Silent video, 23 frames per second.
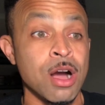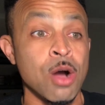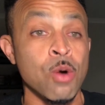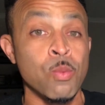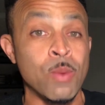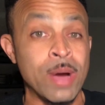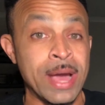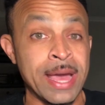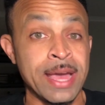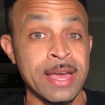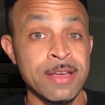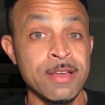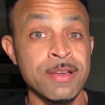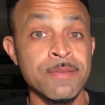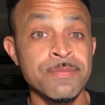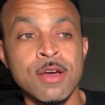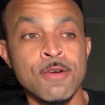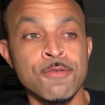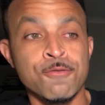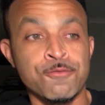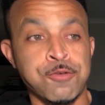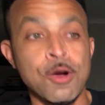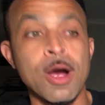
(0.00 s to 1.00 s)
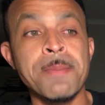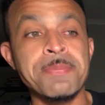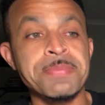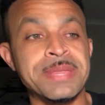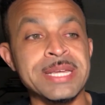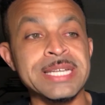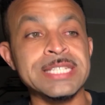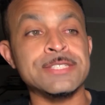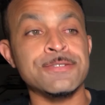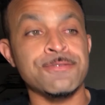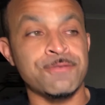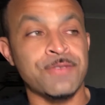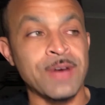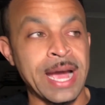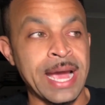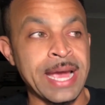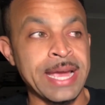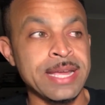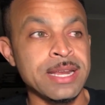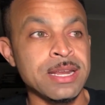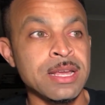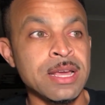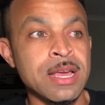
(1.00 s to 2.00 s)
away from this
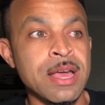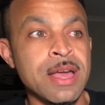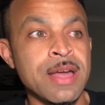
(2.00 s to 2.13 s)
fight